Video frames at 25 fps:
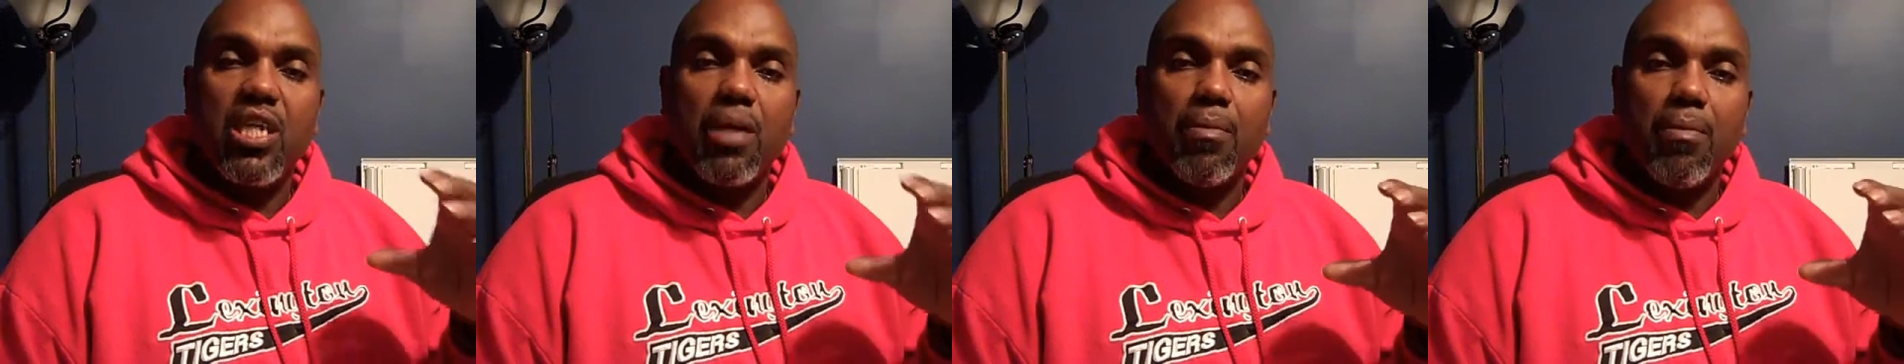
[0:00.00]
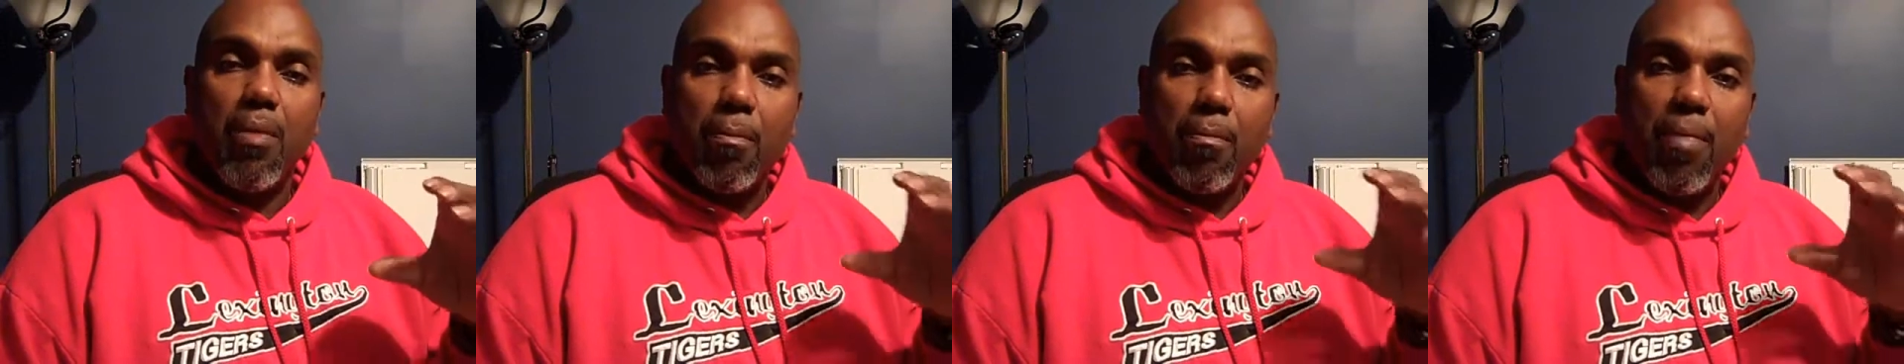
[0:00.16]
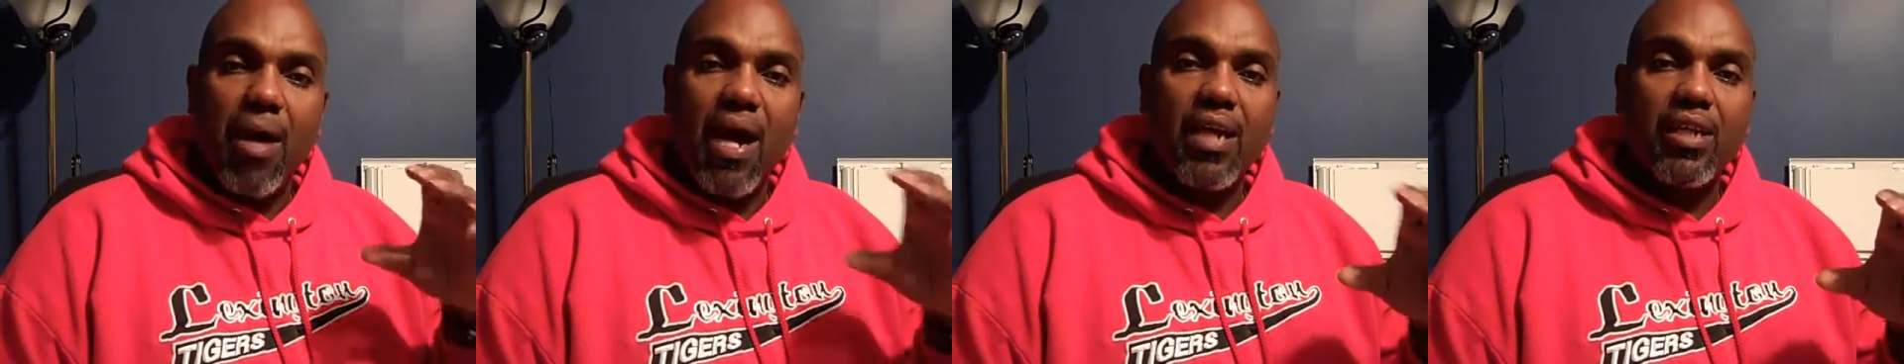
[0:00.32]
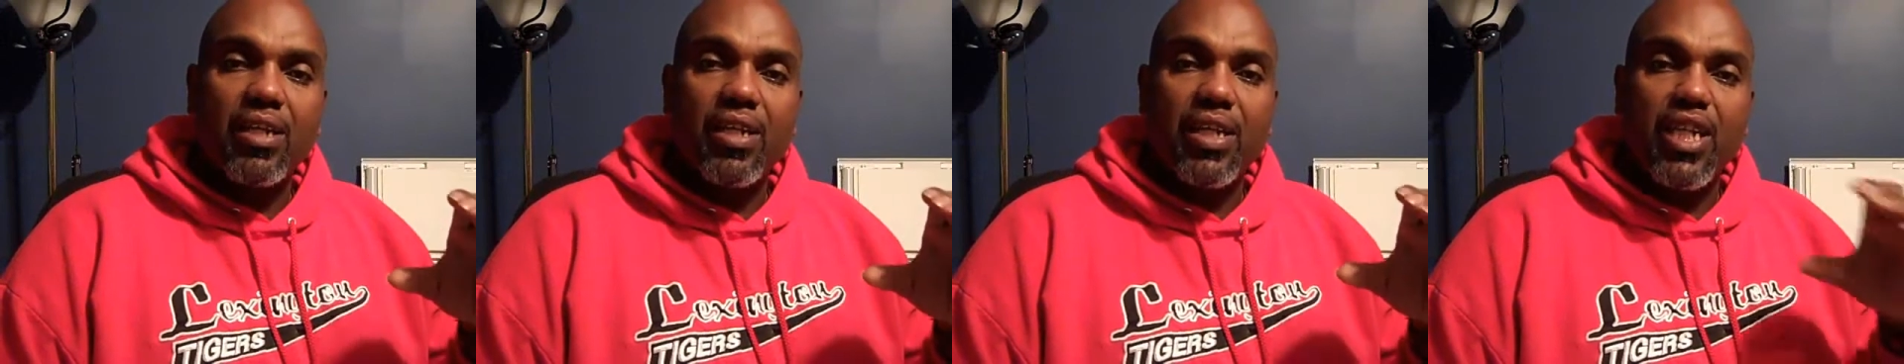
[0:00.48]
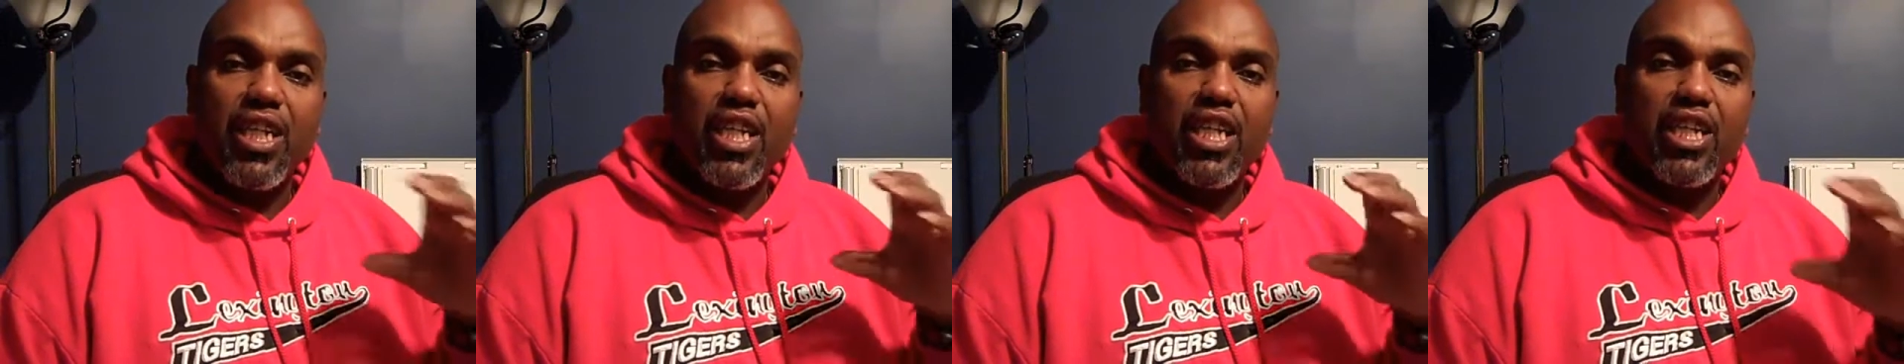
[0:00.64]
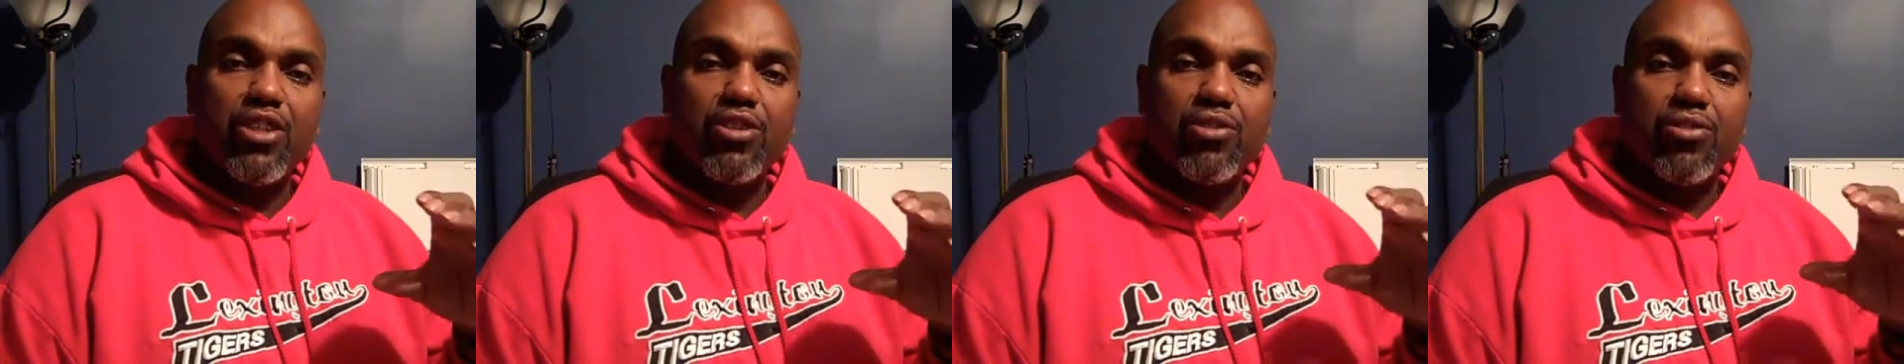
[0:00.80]
them about the
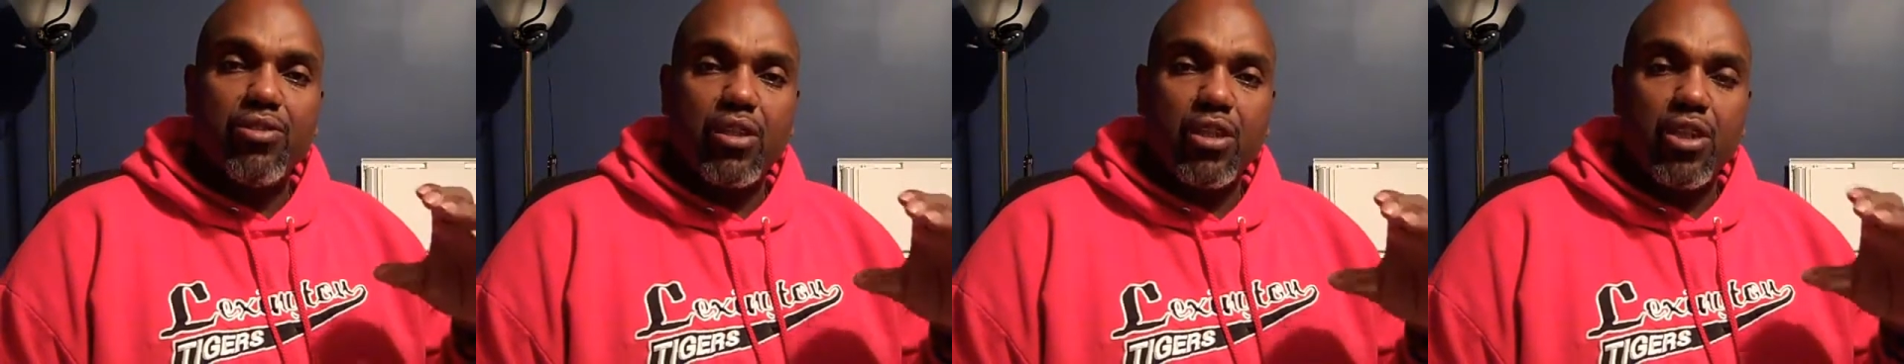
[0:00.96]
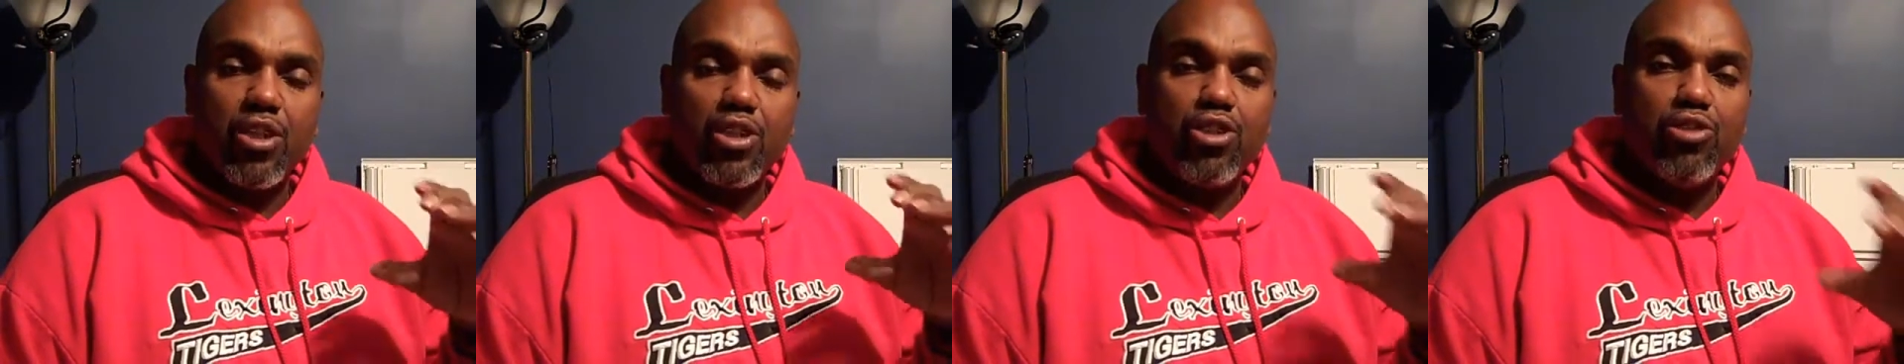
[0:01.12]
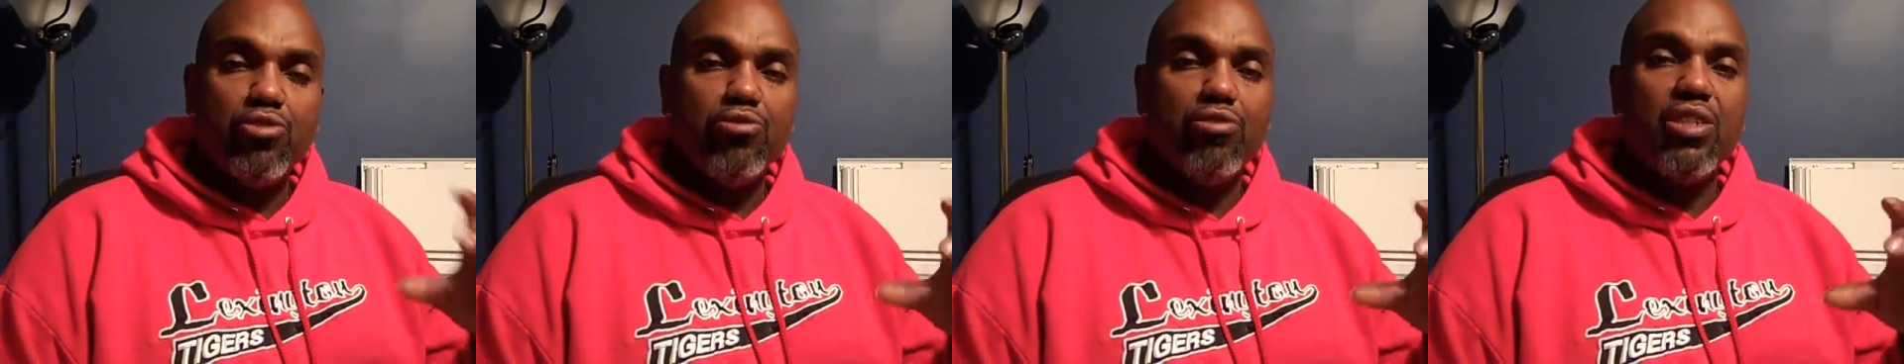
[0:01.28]
industry because you